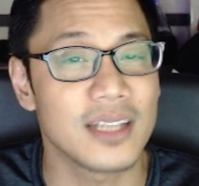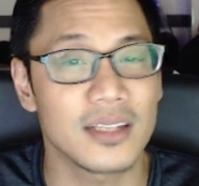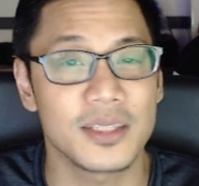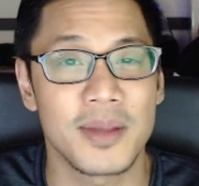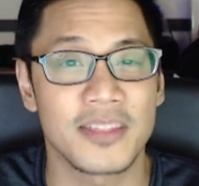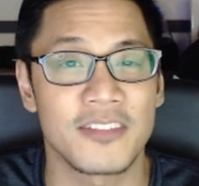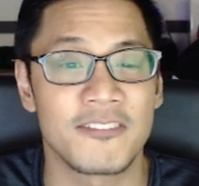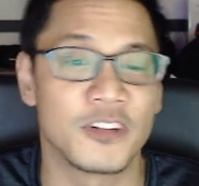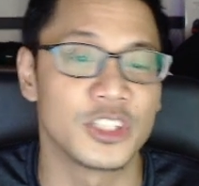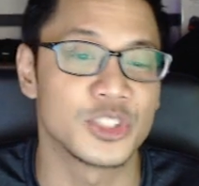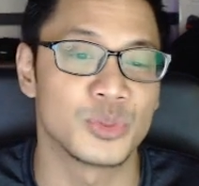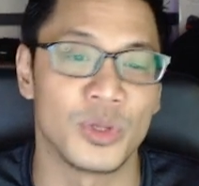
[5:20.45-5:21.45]
about the
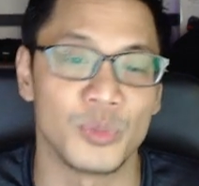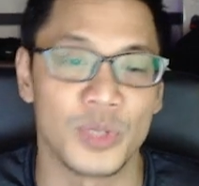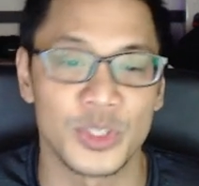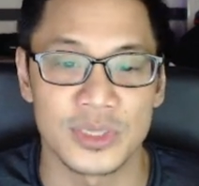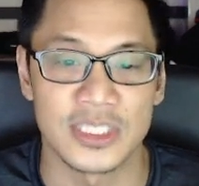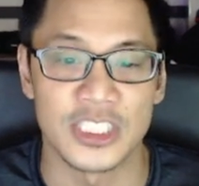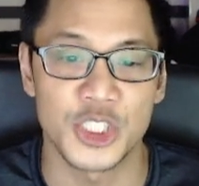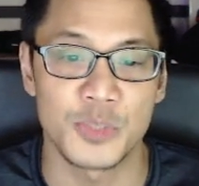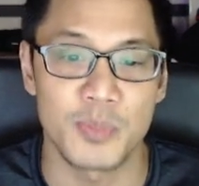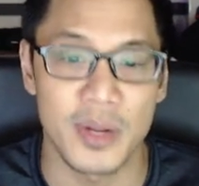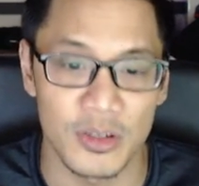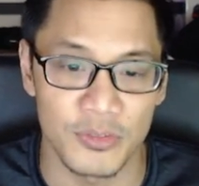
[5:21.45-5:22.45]
first one, which was the
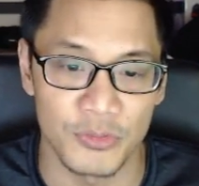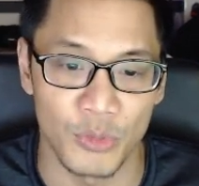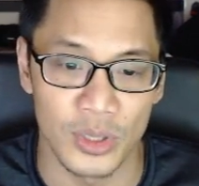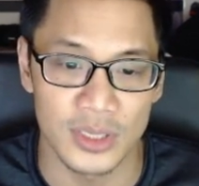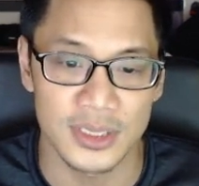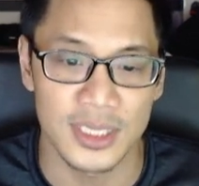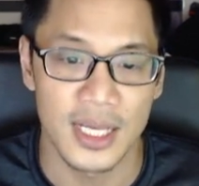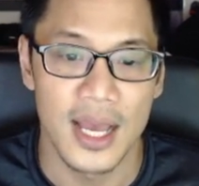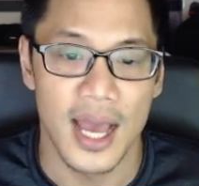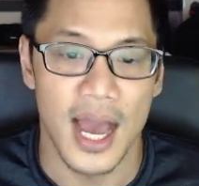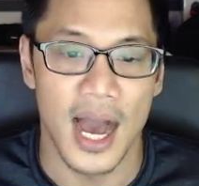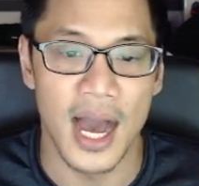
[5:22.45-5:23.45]
Spirit Force.
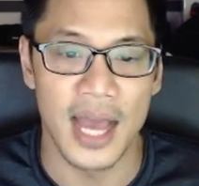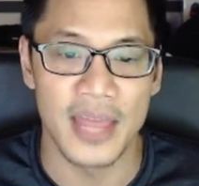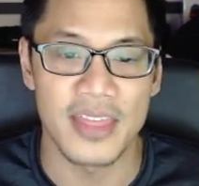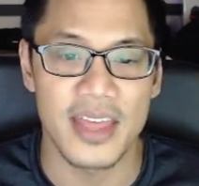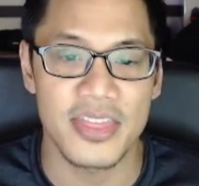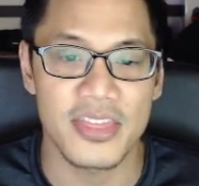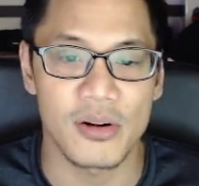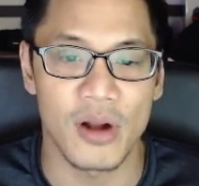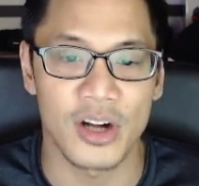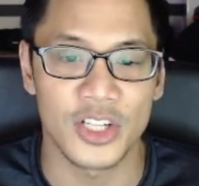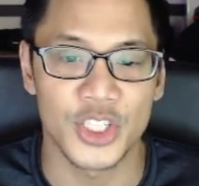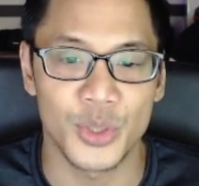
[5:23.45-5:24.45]
And then there
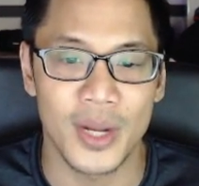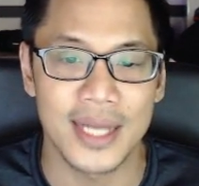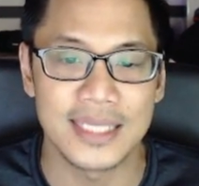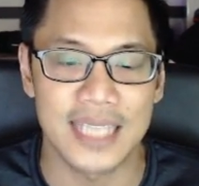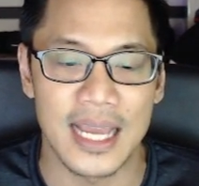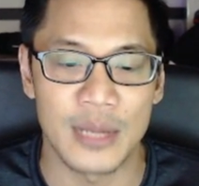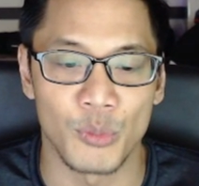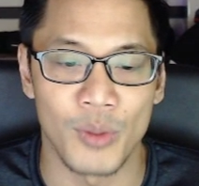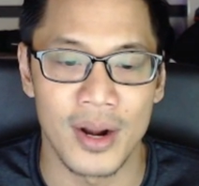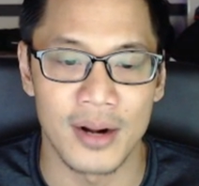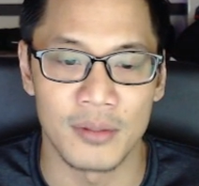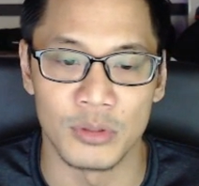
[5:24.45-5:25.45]
are traits and
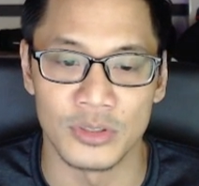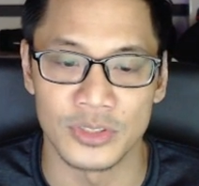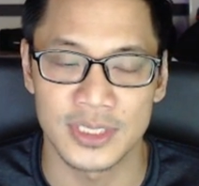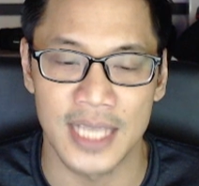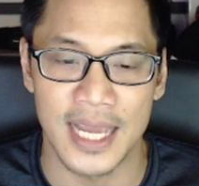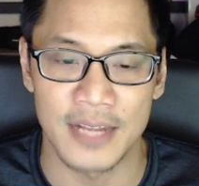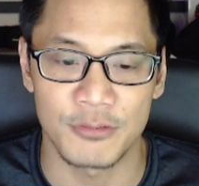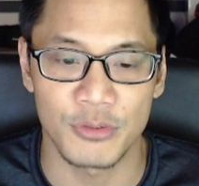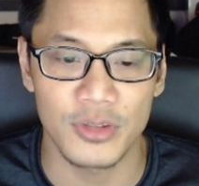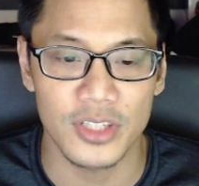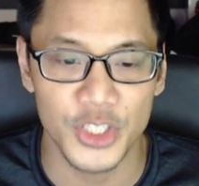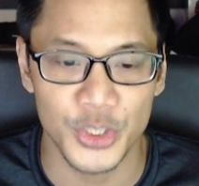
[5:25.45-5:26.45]
wearables. And
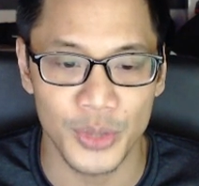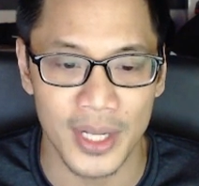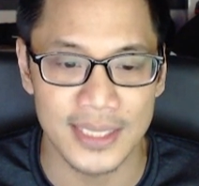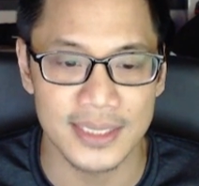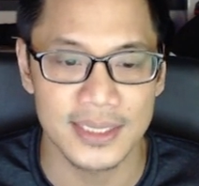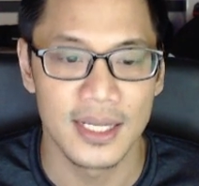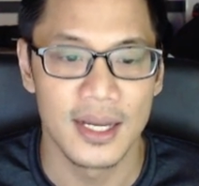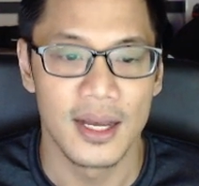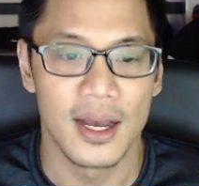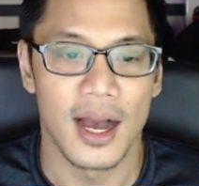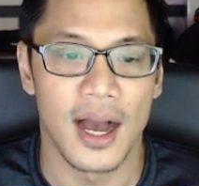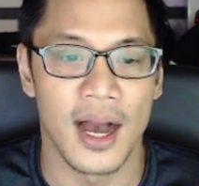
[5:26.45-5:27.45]
for the traits,
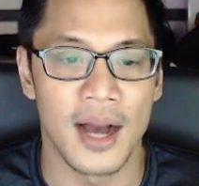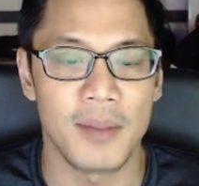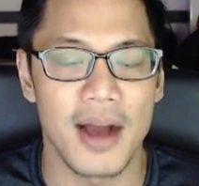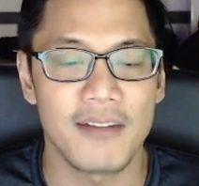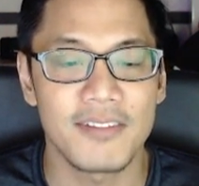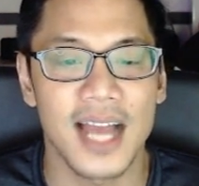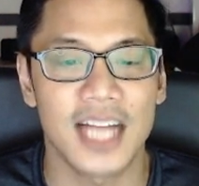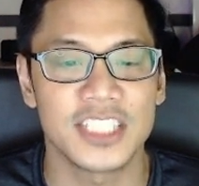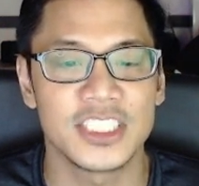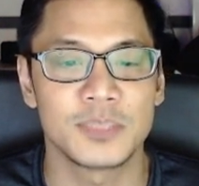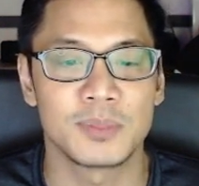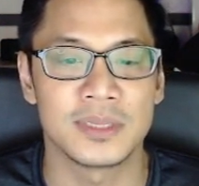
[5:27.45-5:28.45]

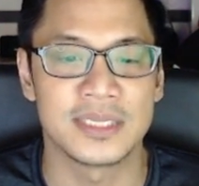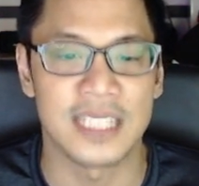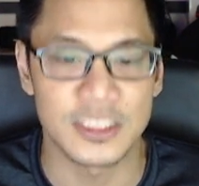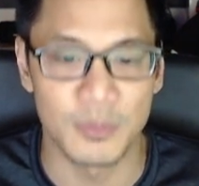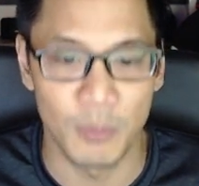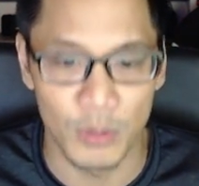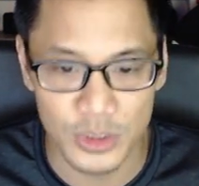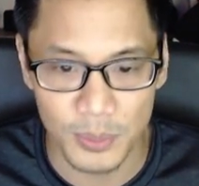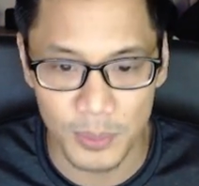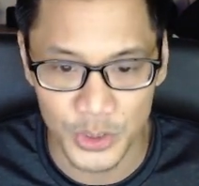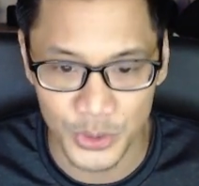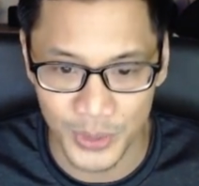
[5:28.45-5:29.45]
Aavegotchis possess
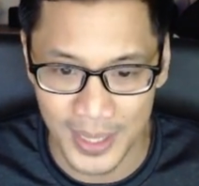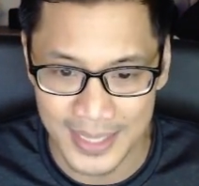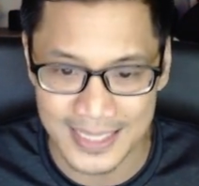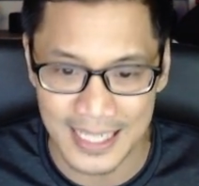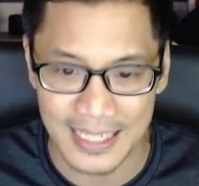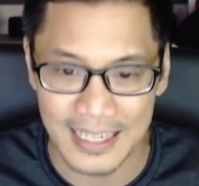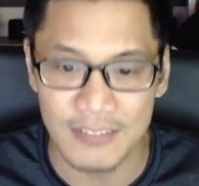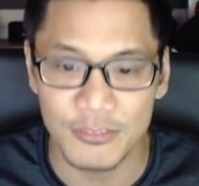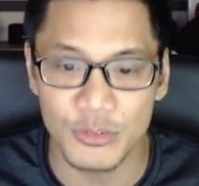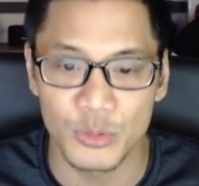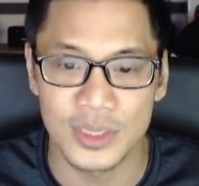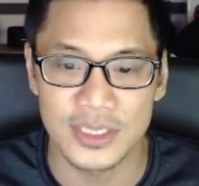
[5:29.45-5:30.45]
multiple traits that
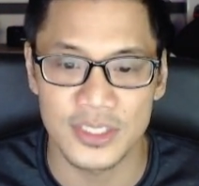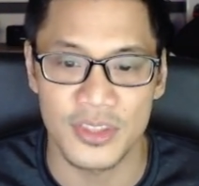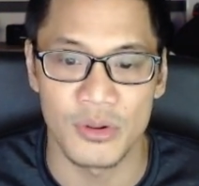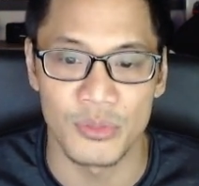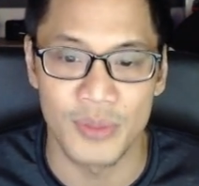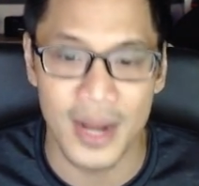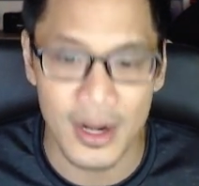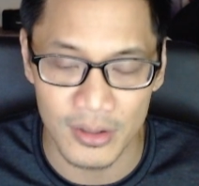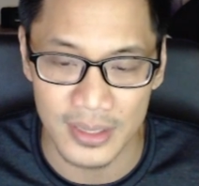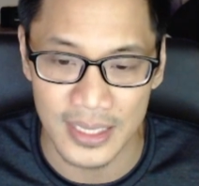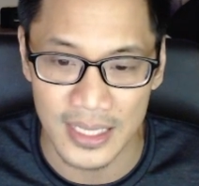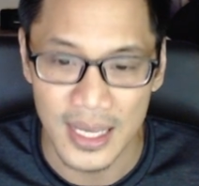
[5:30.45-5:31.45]
influence their
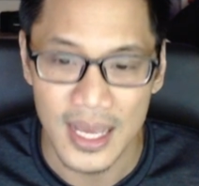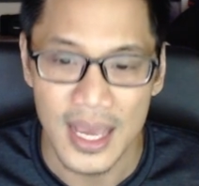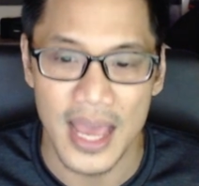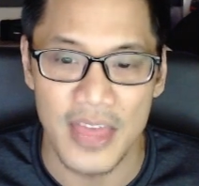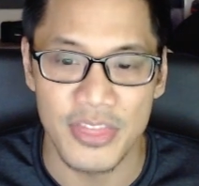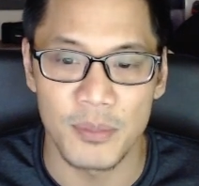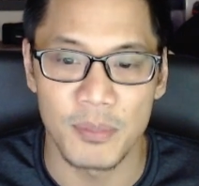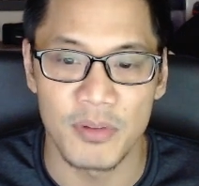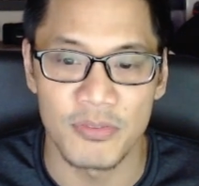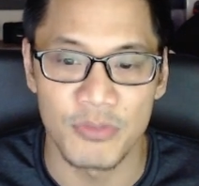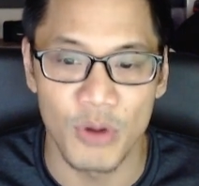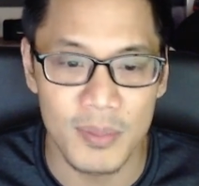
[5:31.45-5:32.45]
rarity and their
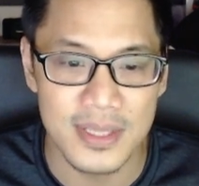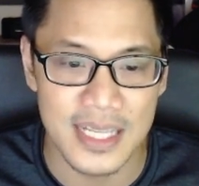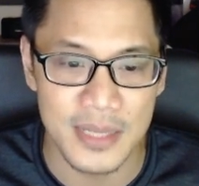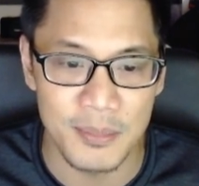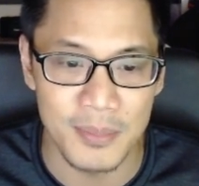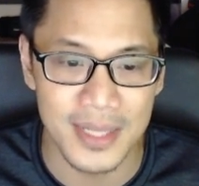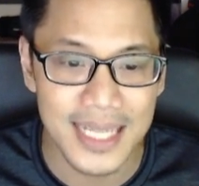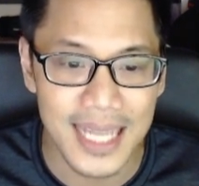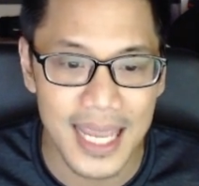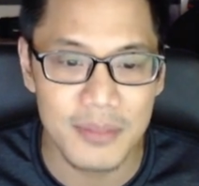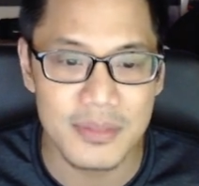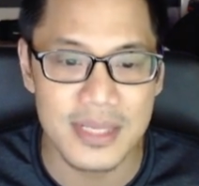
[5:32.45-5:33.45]
performance in
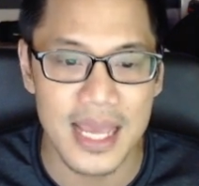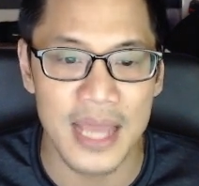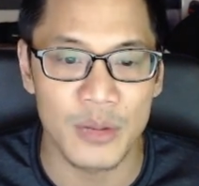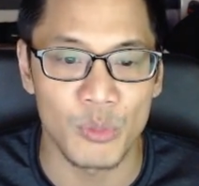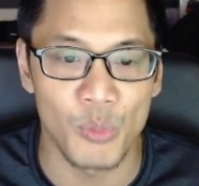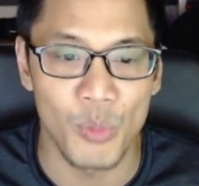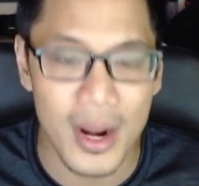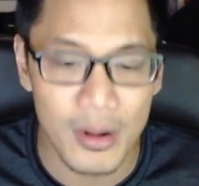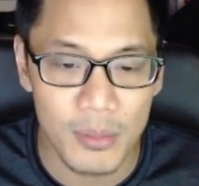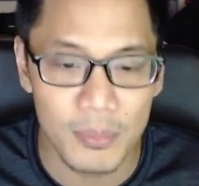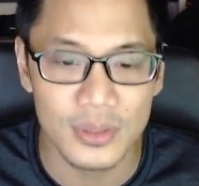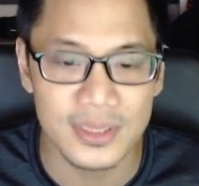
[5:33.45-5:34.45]
minigames, and
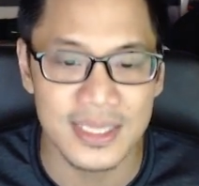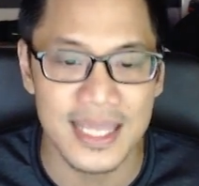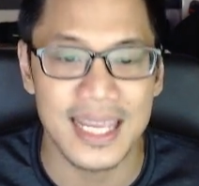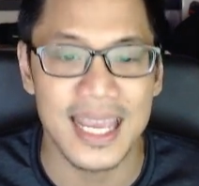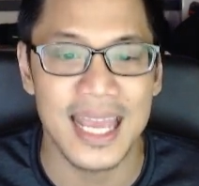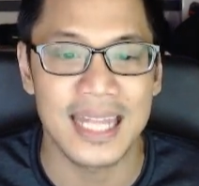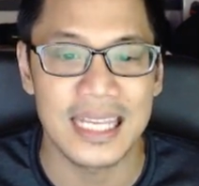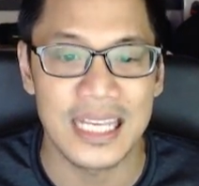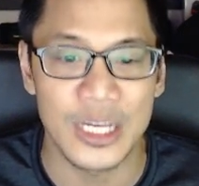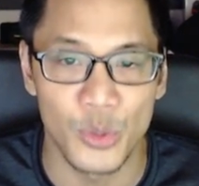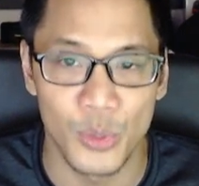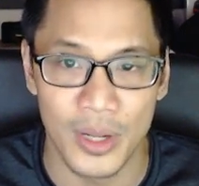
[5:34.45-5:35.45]
wearables they can
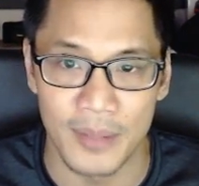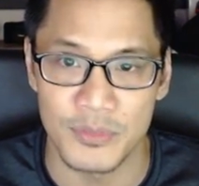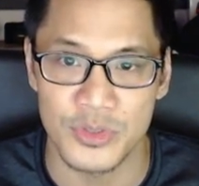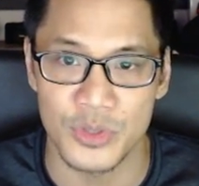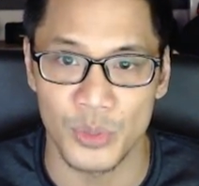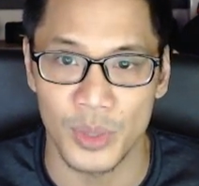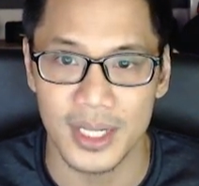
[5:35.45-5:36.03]
equip. So we're going to